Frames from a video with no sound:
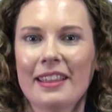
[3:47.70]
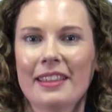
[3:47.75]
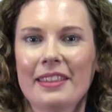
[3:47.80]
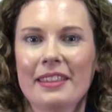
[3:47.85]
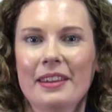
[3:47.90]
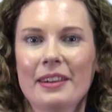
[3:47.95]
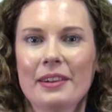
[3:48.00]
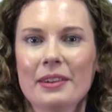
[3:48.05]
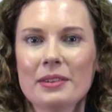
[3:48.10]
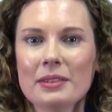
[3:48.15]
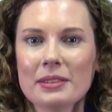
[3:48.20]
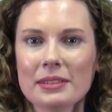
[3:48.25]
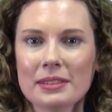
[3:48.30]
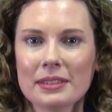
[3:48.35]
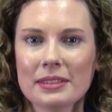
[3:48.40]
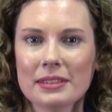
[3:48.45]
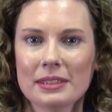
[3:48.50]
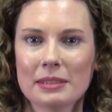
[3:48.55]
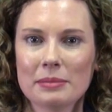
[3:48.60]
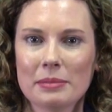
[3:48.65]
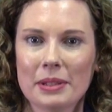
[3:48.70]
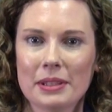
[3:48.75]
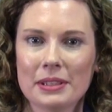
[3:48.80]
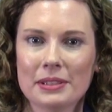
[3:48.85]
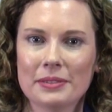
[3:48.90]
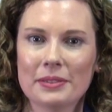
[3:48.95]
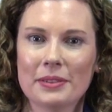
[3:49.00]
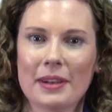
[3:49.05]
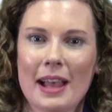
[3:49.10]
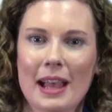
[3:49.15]
There are also some
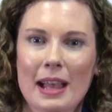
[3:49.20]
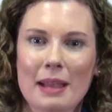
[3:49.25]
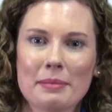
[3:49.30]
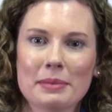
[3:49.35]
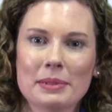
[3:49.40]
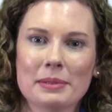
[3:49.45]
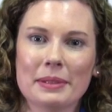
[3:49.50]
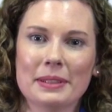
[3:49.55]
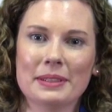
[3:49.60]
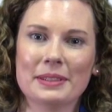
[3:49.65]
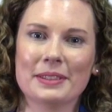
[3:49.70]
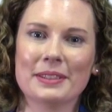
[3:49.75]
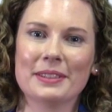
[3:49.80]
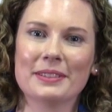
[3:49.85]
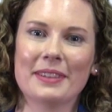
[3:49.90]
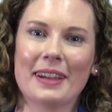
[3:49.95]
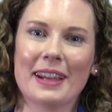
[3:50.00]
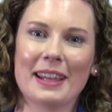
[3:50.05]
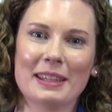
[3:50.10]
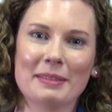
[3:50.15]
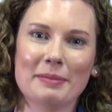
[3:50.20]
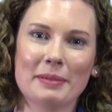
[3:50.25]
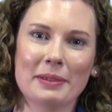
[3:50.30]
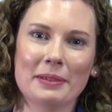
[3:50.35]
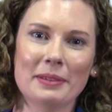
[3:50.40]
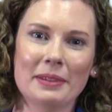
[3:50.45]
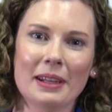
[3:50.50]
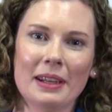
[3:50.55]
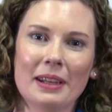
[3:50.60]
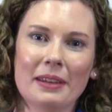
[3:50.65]
useful apps which are
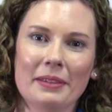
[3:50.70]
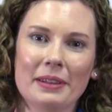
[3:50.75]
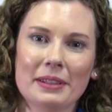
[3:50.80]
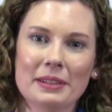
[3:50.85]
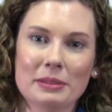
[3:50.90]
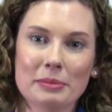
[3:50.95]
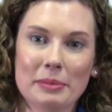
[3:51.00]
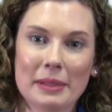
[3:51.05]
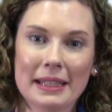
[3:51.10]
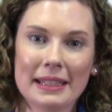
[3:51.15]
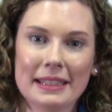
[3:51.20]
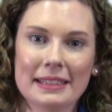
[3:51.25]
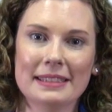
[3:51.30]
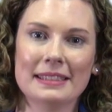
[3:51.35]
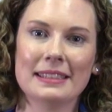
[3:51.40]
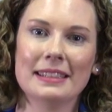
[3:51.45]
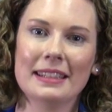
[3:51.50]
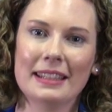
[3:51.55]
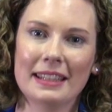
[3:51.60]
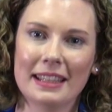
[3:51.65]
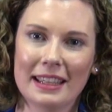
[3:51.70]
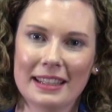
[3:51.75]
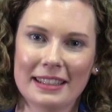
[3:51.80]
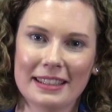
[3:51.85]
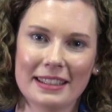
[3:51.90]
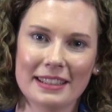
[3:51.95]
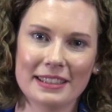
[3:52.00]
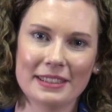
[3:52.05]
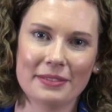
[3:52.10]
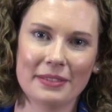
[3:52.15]
available, which will be listed at the end
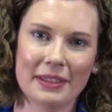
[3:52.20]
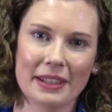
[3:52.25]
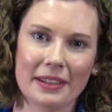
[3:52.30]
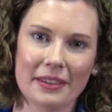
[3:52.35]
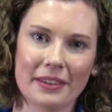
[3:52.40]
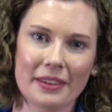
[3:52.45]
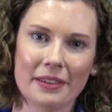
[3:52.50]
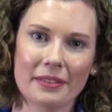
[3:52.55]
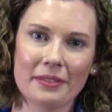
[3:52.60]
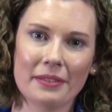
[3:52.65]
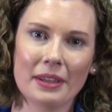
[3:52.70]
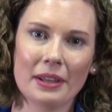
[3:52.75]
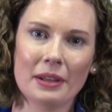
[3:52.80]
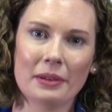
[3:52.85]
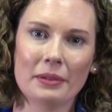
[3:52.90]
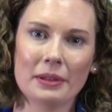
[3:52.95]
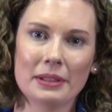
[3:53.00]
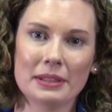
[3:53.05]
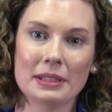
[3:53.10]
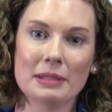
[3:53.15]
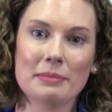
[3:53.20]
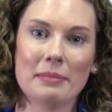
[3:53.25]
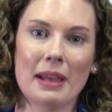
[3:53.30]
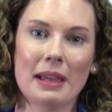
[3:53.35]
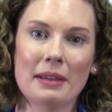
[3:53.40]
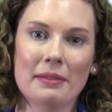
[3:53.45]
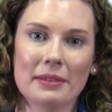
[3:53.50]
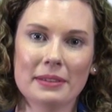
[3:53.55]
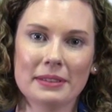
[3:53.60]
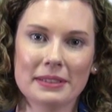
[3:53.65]
of this video, which you
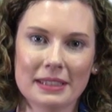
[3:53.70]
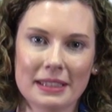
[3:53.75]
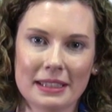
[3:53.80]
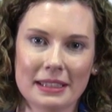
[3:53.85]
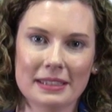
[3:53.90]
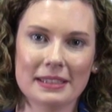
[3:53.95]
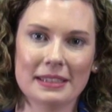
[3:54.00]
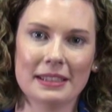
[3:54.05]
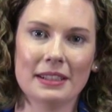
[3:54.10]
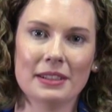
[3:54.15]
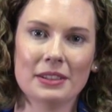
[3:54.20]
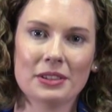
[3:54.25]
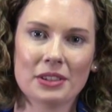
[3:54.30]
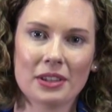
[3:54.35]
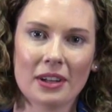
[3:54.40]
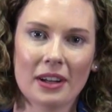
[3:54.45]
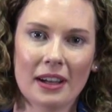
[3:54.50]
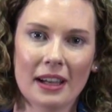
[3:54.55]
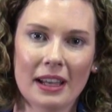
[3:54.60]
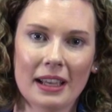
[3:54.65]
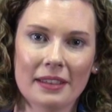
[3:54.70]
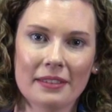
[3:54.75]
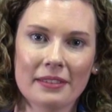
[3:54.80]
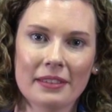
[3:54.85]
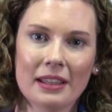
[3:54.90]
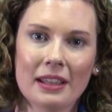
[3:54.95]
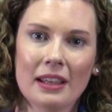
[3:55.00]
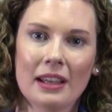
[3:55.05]
may want to consider trying,